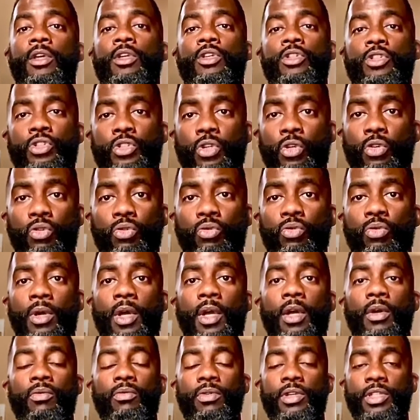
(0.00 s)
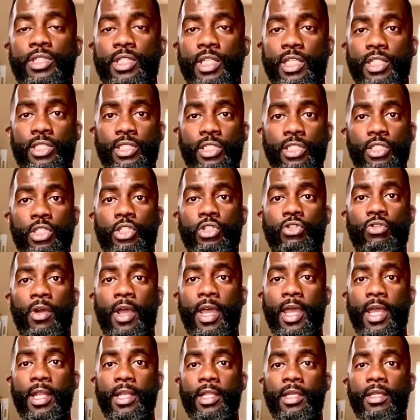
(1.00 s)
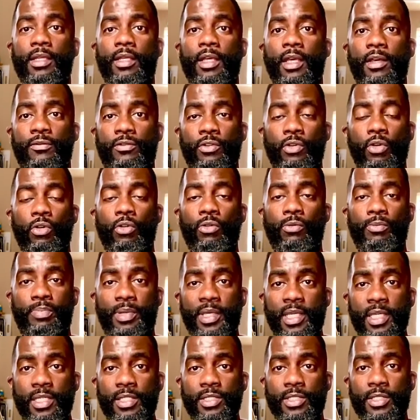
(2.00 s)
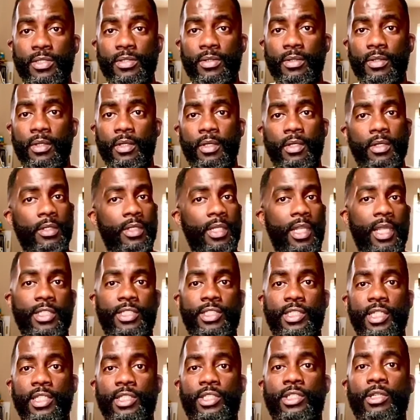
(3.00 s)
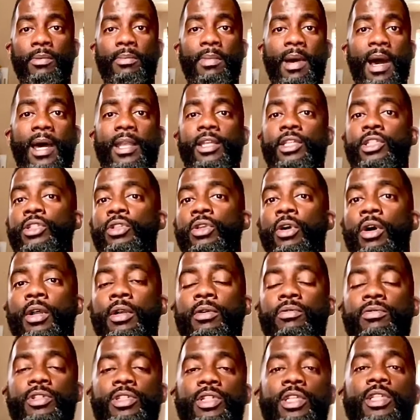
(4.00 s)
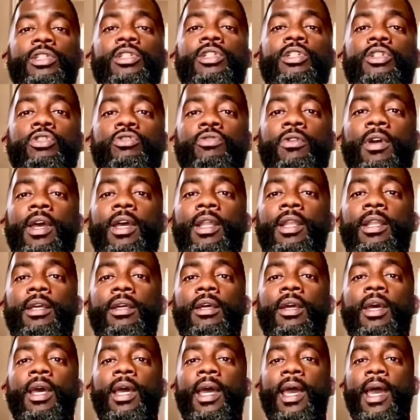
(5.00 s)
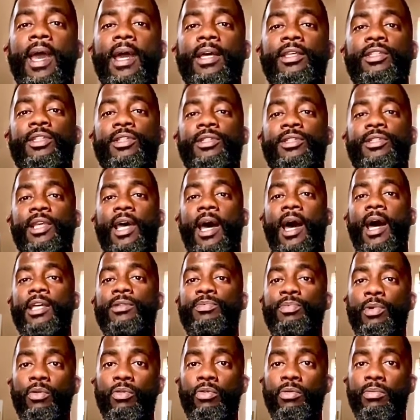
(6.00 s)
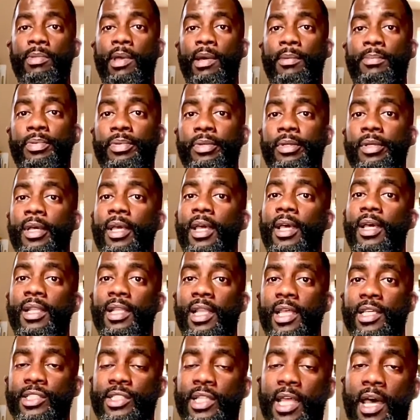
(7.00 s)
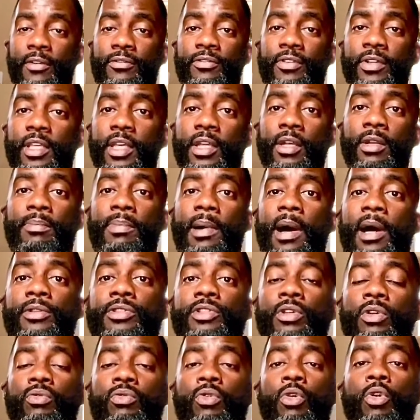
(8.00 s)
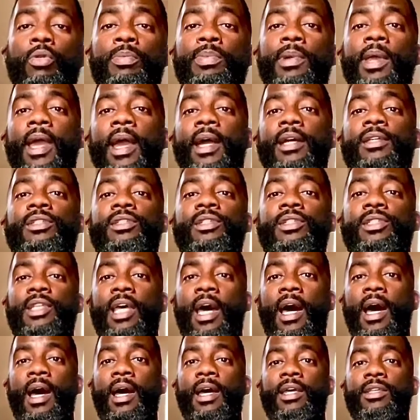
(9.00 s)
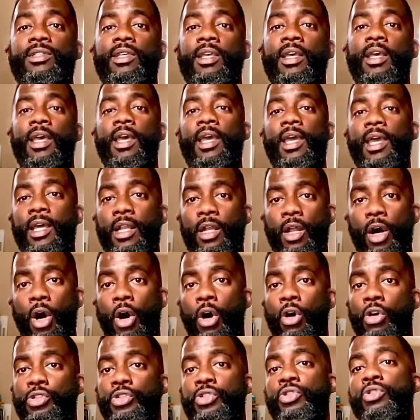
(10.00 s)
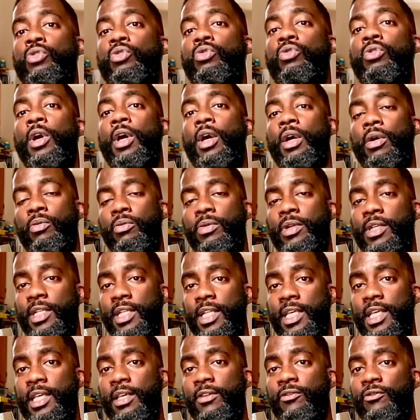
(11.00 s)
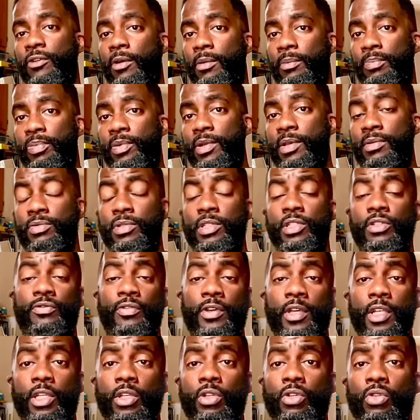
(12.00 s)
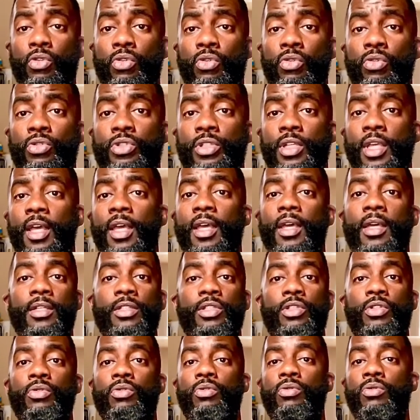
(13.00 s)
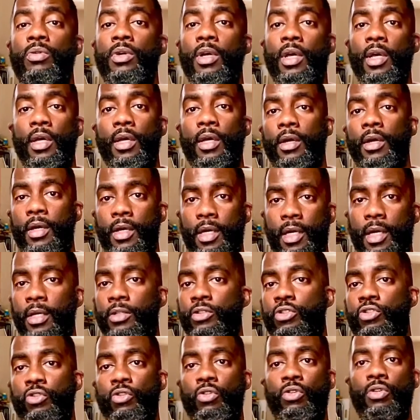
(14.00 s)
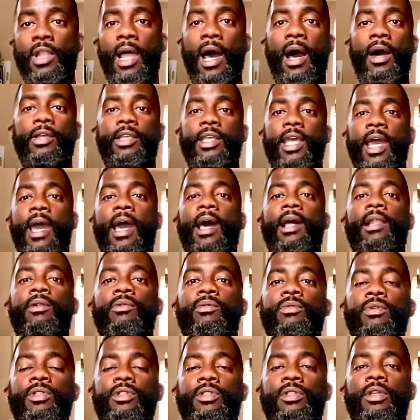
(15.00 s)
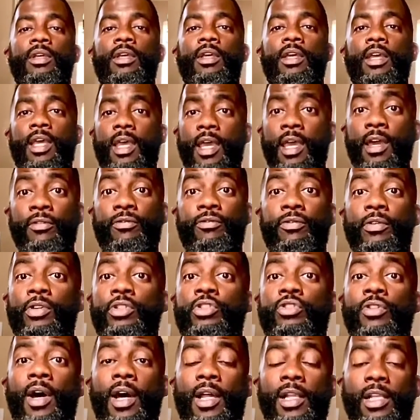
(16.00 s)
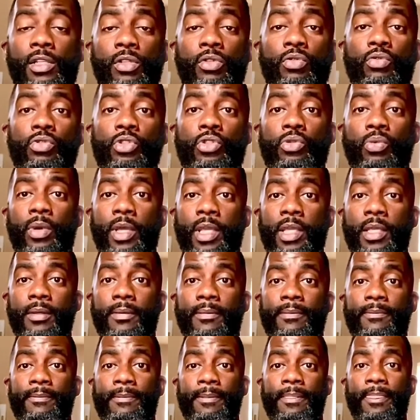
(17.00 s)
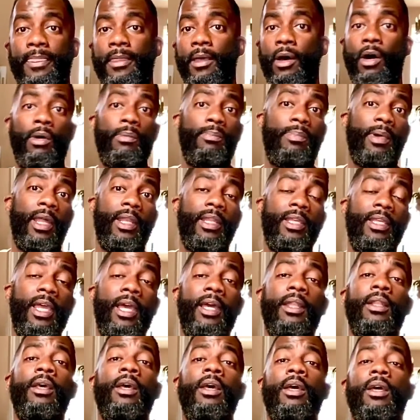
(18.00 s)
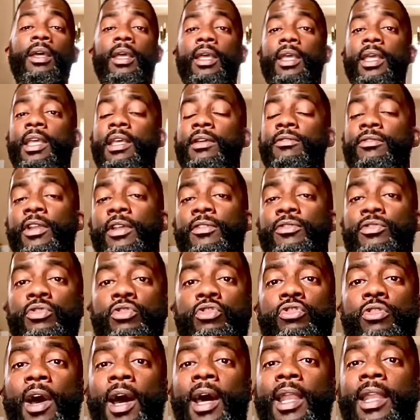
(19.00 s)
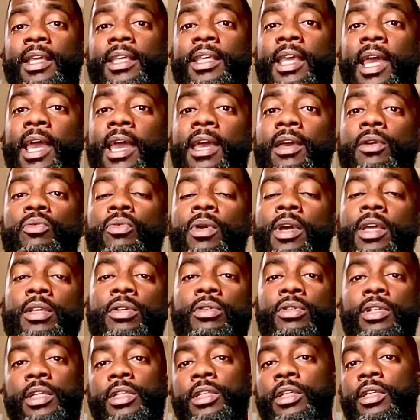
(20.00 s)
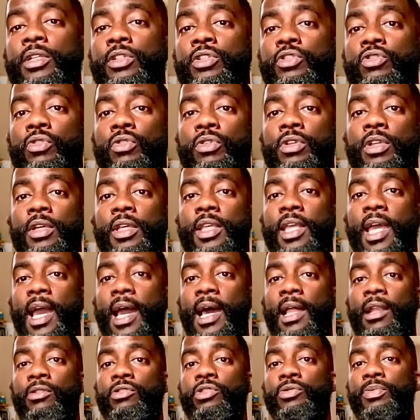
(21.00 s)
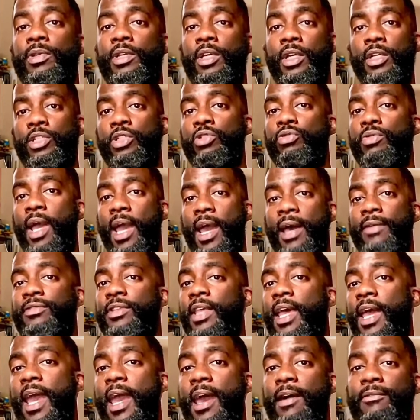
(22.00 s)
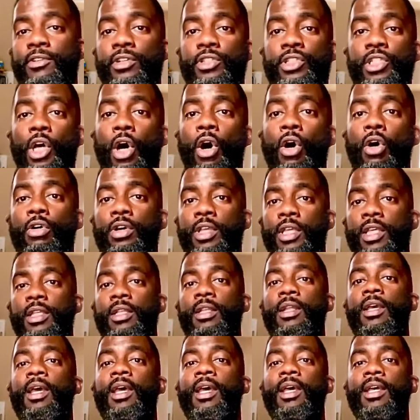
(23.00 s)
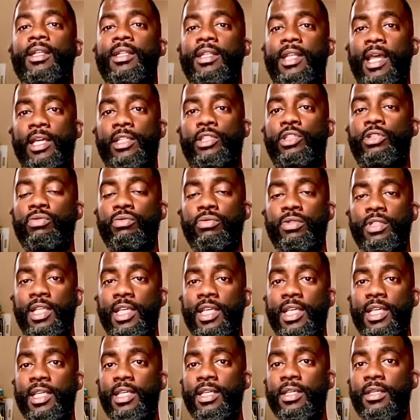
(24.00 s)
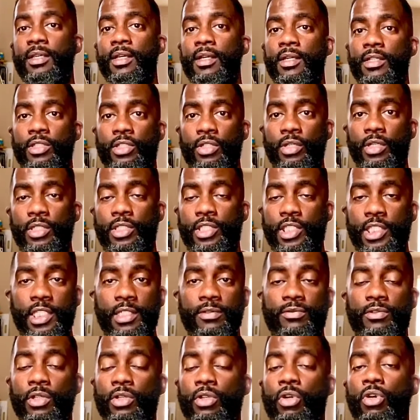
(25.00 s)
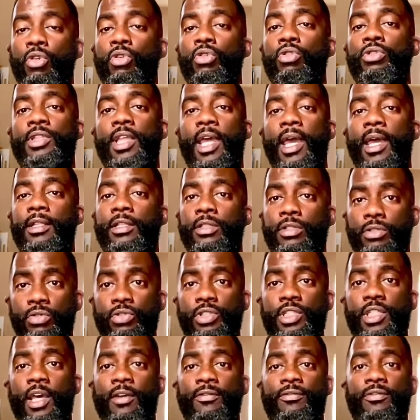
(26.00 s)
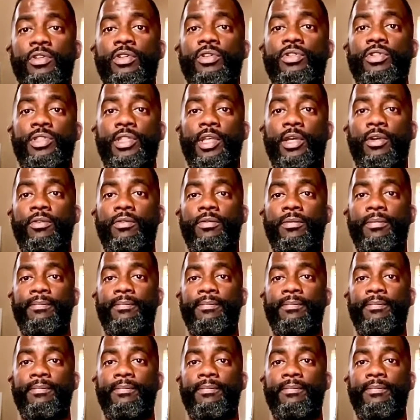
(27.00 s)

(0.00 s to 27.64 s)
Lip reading: So resistance training, if you're obese, let's say somebody started resistance training, exercise, but remember, let's not forget about the aerobic exercise. And also, we need, from previous videos, to control our calories if we're trying to lose weight. Or better yet, even if you're trying to gain weight, you need to control your calories, because you have to have a target that you need to achieve the goal that you set for yourself.